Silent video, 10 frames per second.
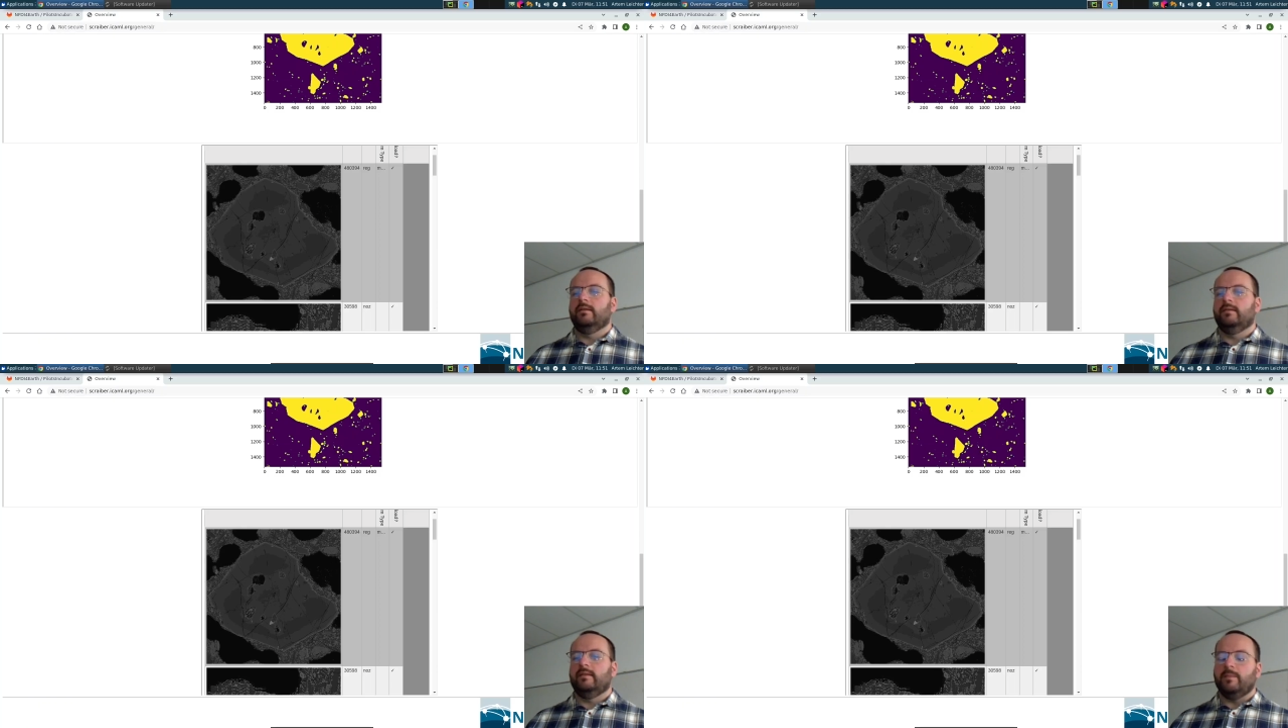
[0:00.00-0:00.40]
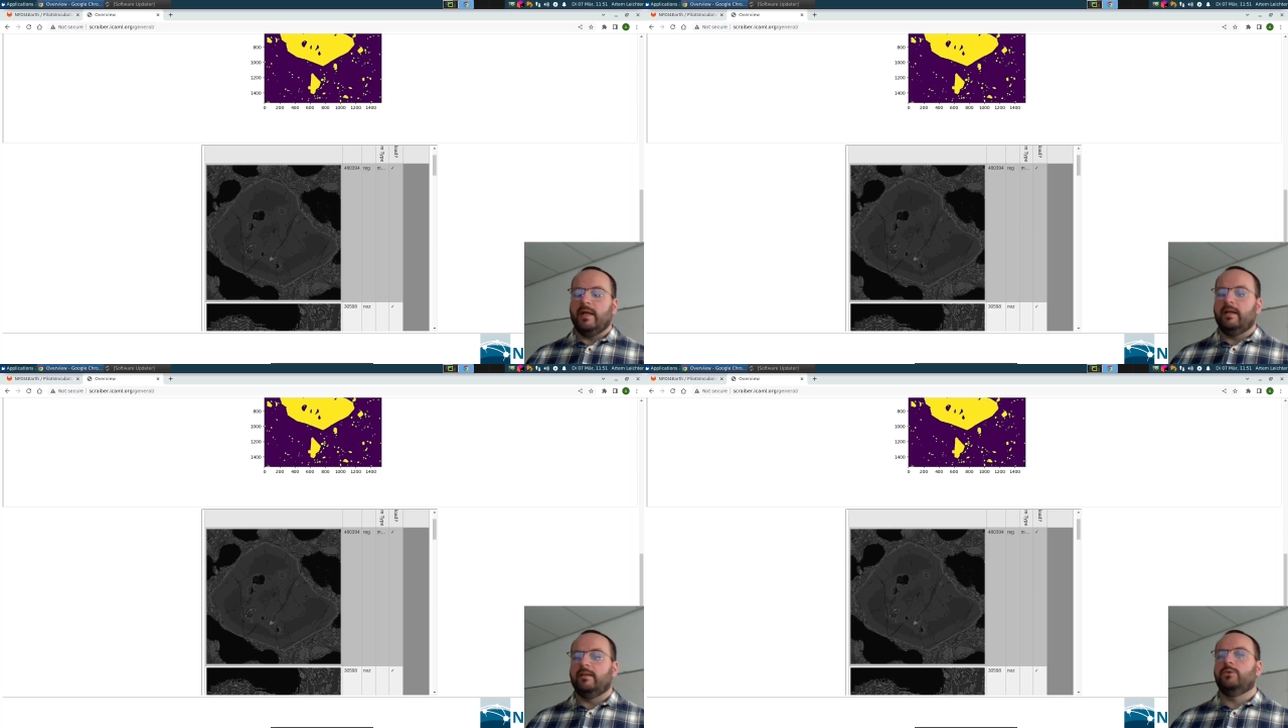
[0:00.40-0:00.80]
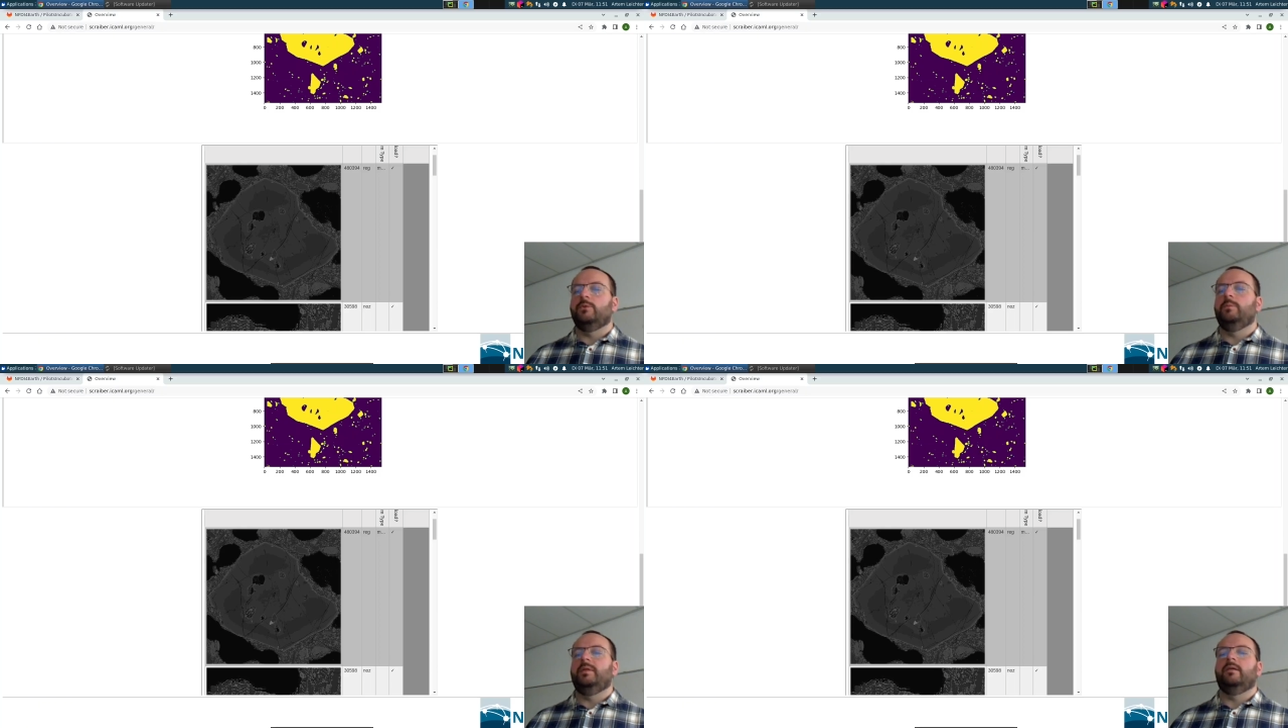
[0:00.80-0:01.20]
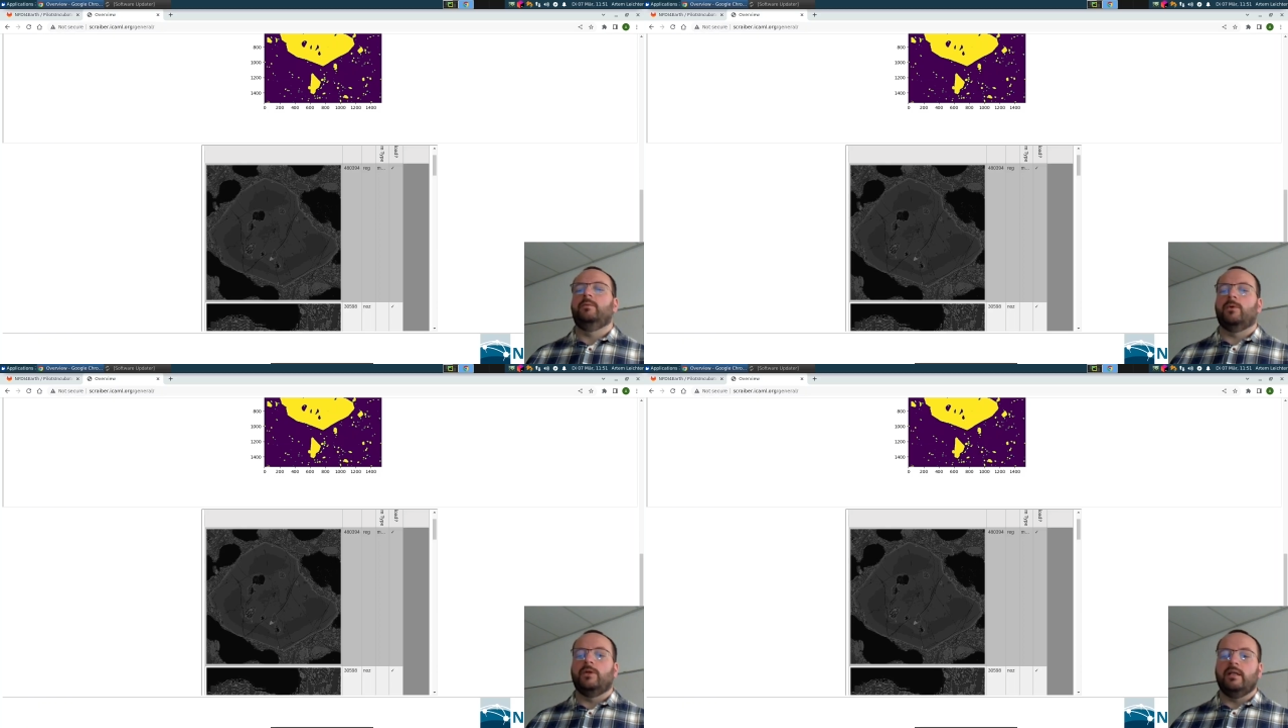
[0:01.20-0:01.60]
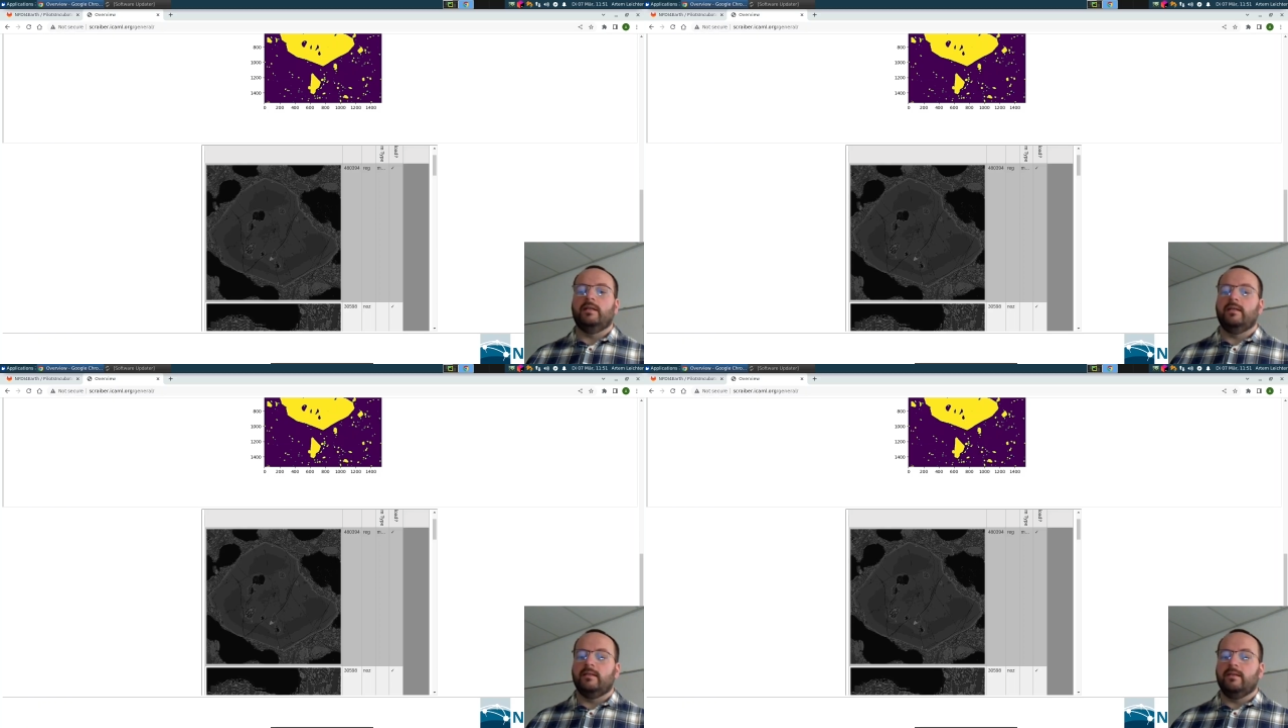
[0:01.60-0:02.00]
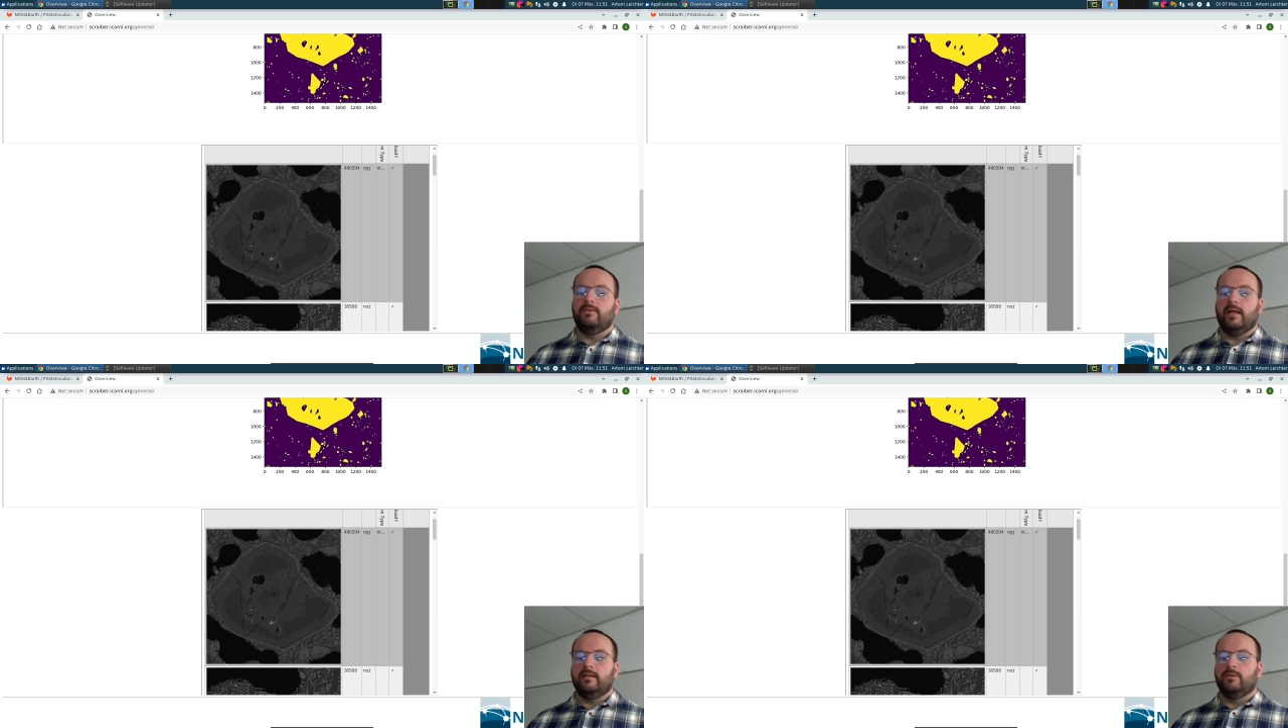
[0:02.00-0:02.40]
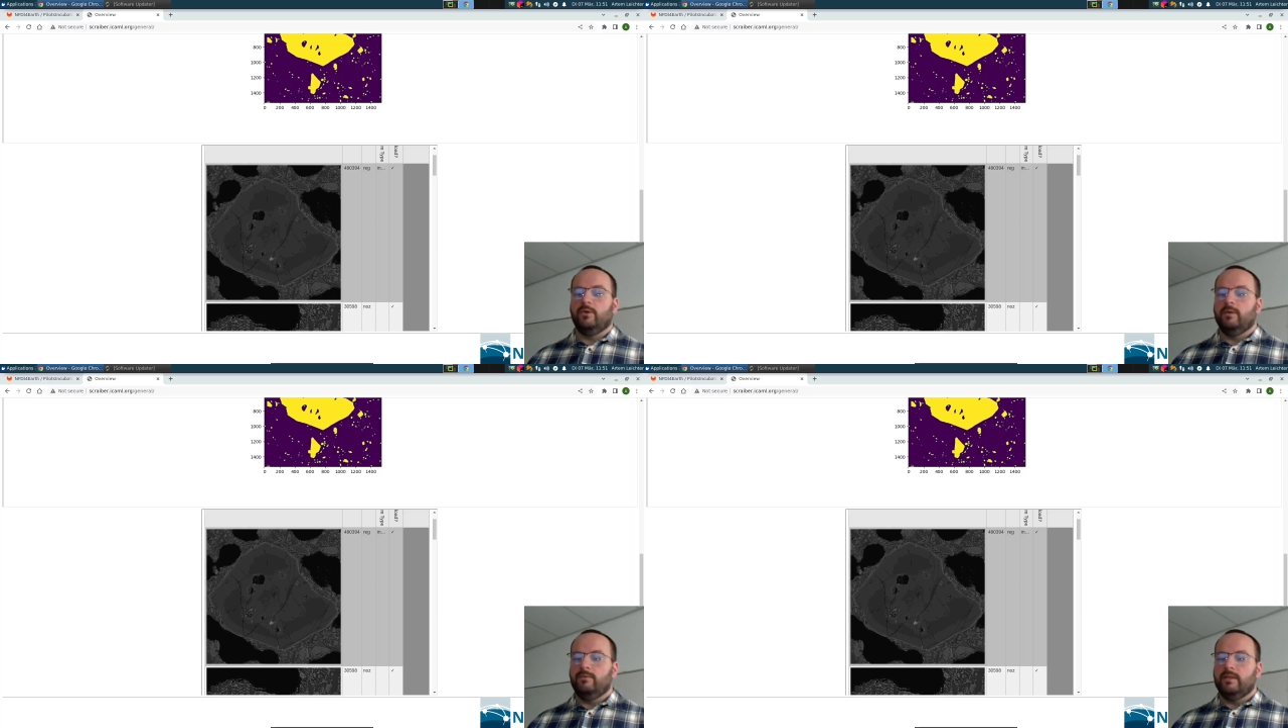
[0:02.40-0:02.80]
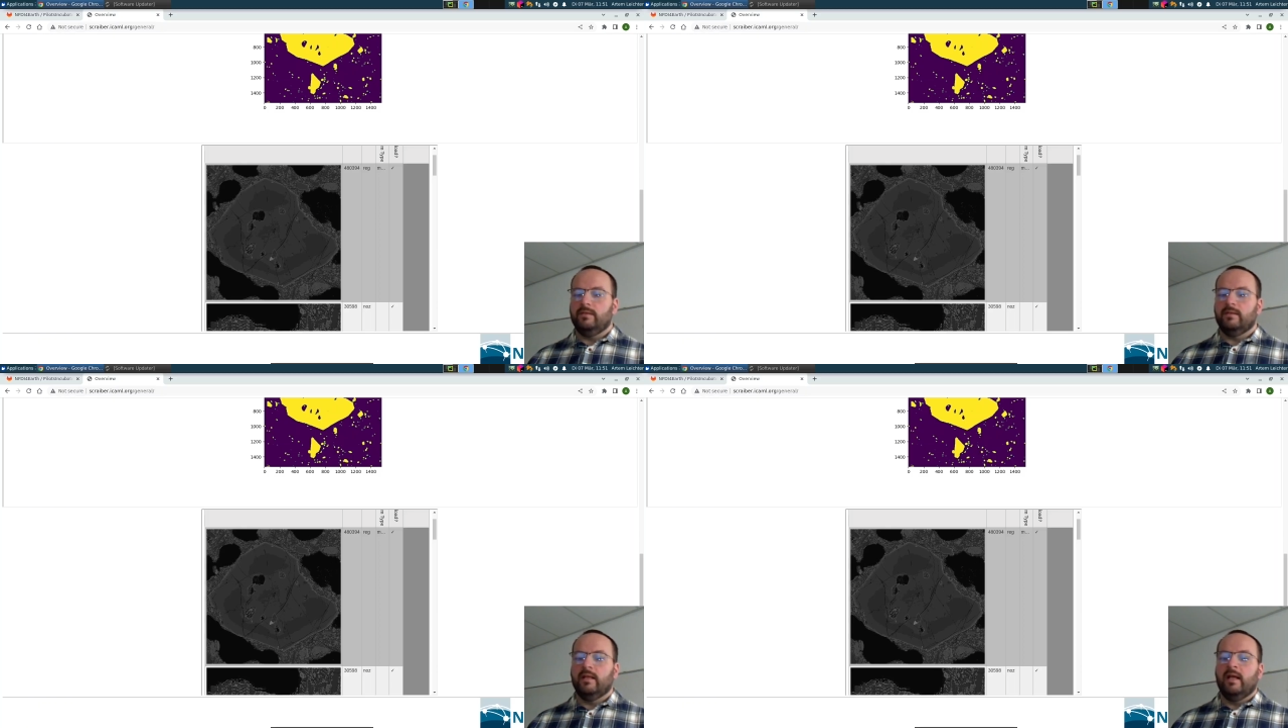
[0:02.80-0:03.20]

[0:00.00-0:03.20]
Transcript: some areas could be wrongly identified as olivines,